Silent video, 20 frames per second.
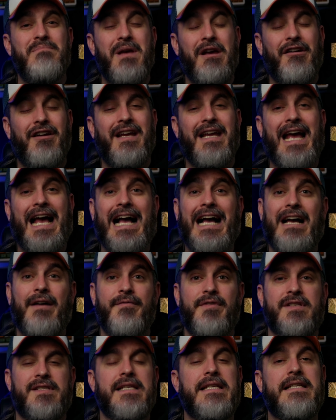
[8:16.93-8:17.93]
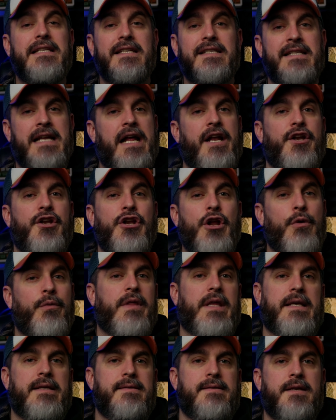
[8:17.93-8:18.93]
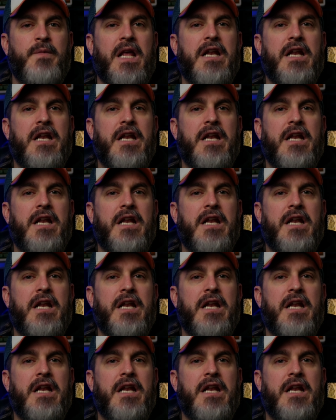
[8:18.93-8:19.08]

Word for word: Merry obviously does not know this.